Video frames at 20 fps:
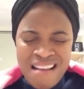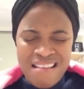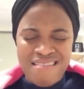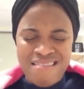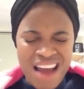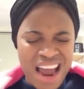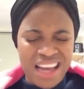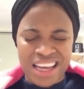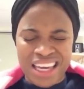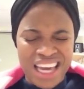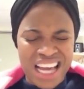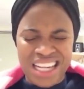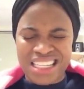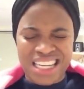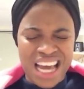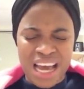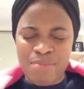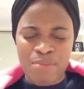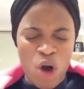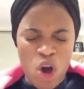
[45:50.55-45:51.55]

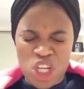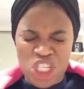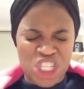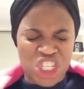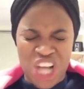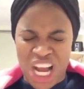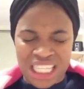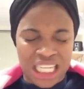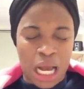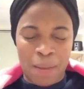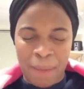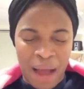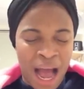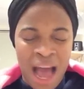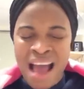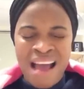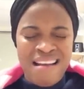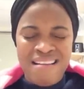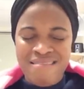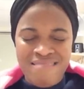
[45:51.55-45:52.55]
Rekete shataba.